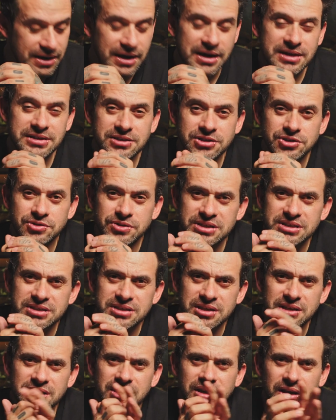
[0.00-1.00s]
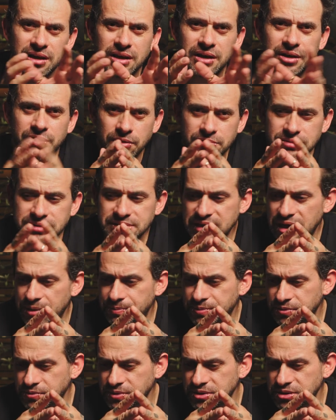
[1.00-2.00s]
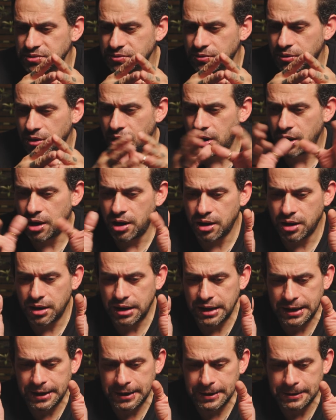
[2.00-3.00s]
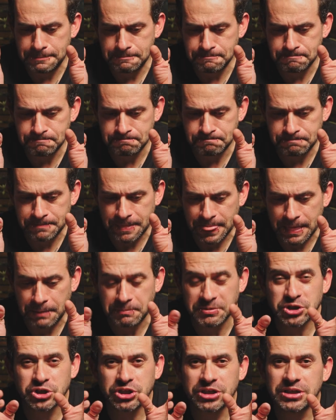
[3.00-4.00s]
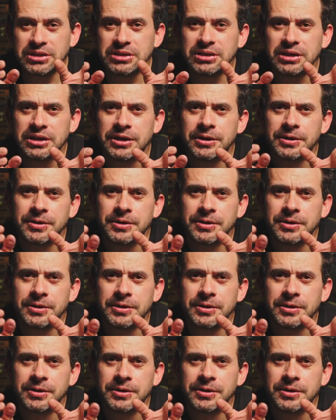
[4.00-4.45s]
nice, interesting concept, which were a machine